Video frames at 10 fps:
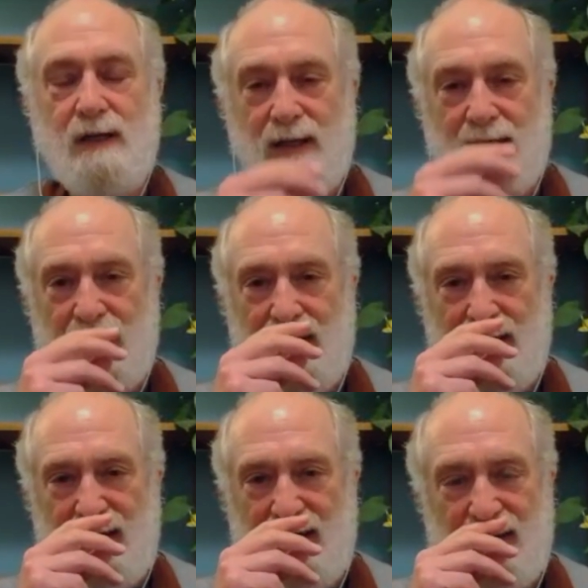And
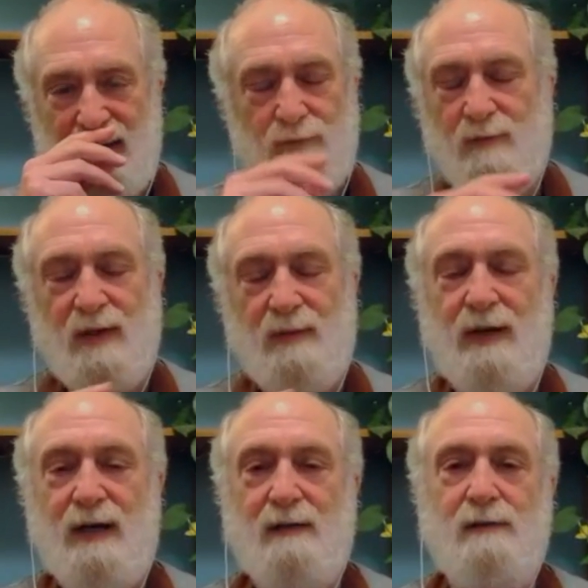I don't remember
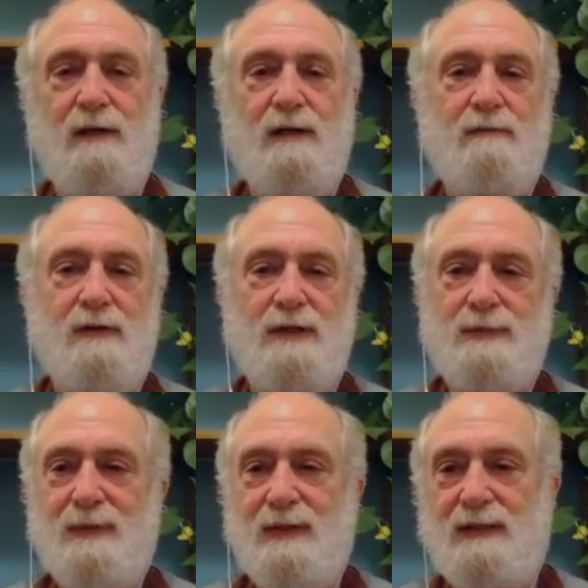how long it was,
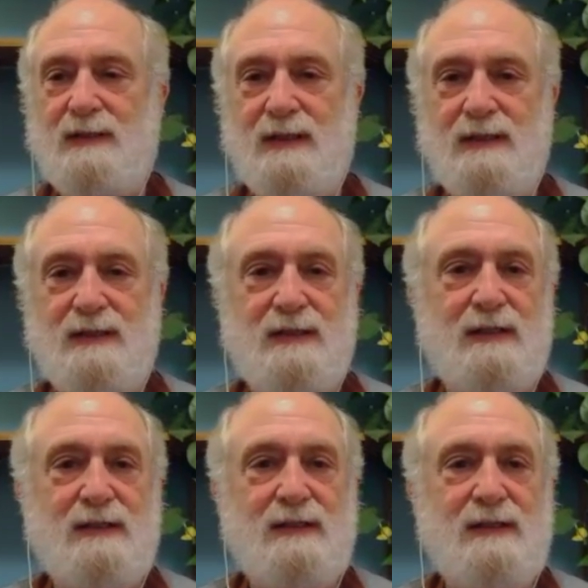but let's say
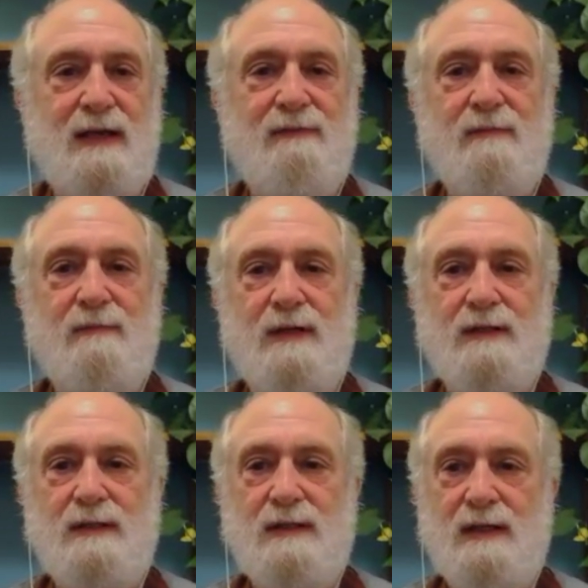six, seven
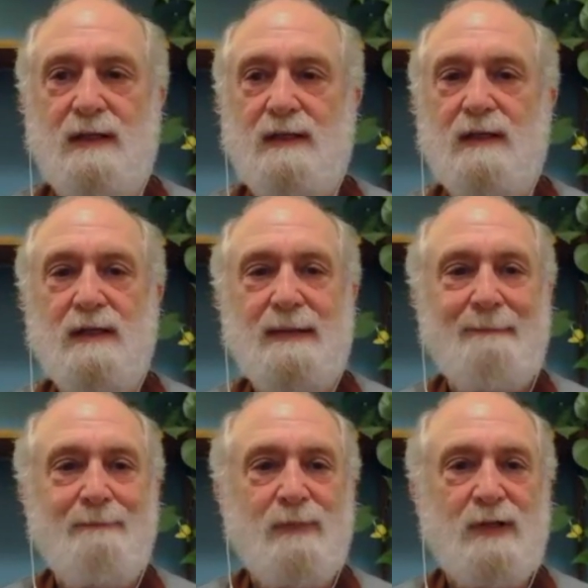months in,
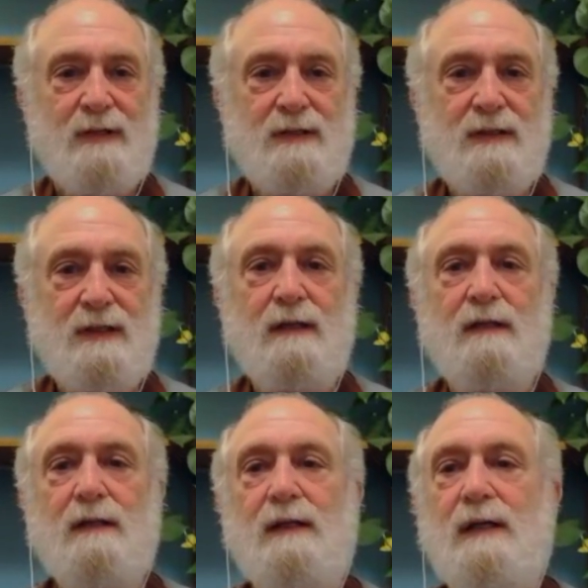
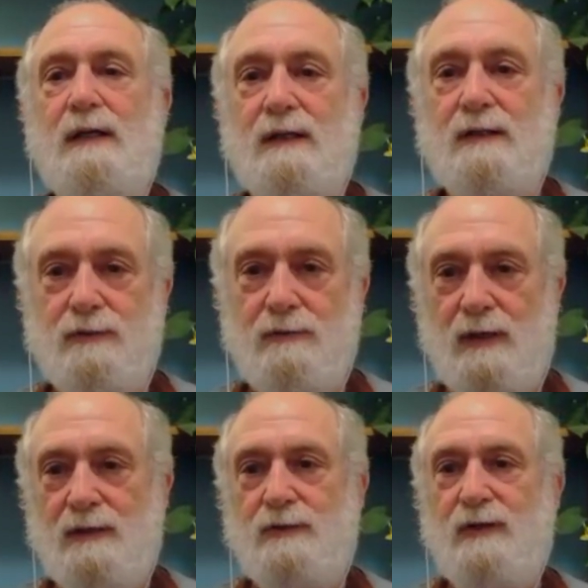suddenly he could do
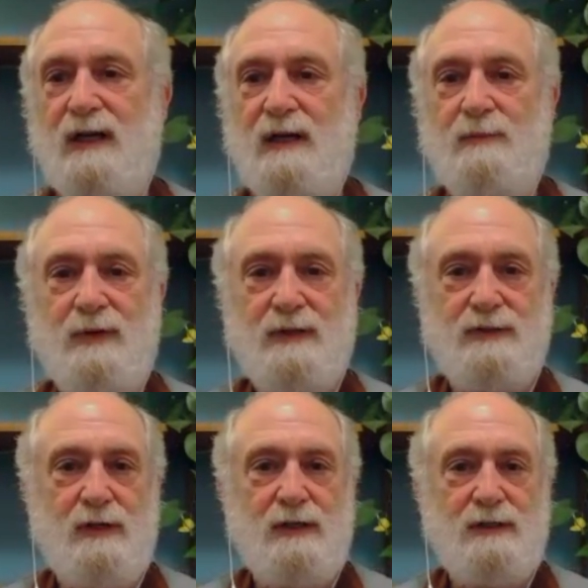108
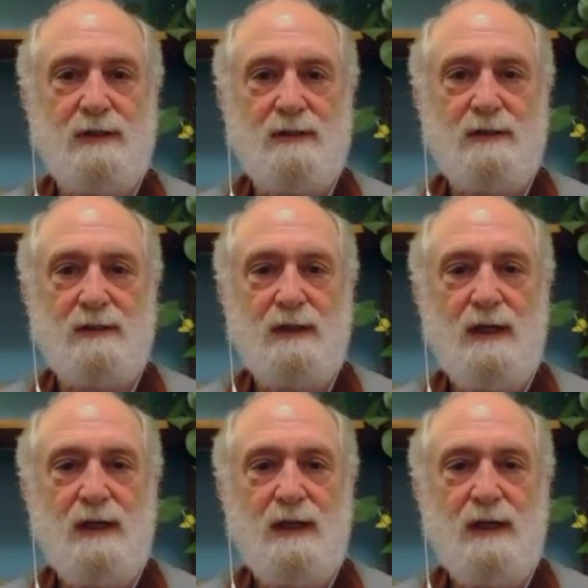prostrations.